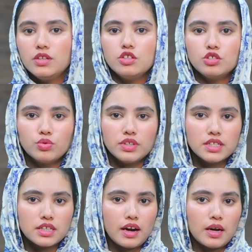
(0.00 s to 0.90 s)

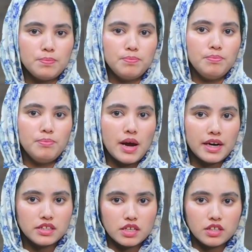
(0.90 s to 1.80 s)
students are
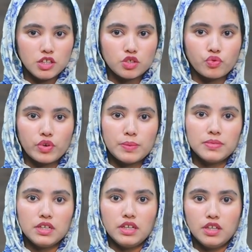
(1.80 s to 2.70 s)
better
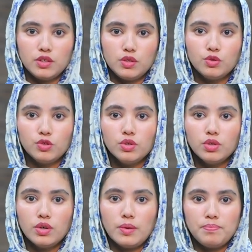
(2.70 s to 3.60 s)
equipped to
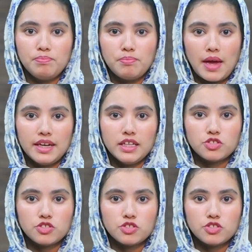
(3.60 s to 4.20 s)
manage